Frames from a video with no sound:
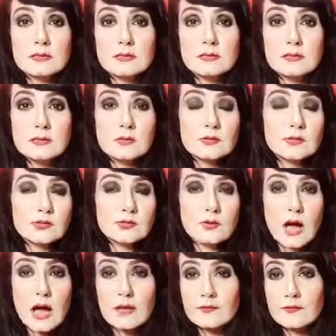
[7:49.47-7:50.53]
you to
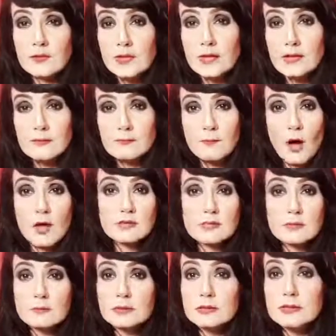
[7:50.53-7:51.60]
strive for that
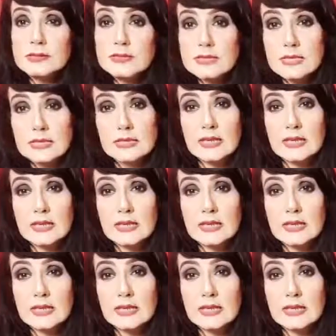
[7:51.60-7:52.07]
impossibility,